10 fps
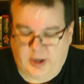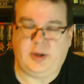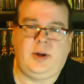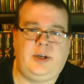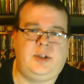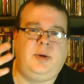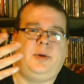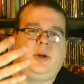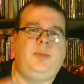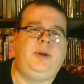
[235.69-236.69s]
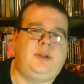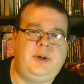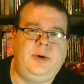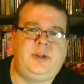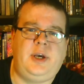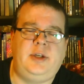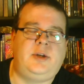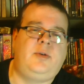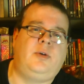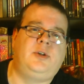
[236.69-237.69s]
And the nice thing about the complete series set is,
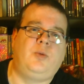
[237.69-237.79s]
of course,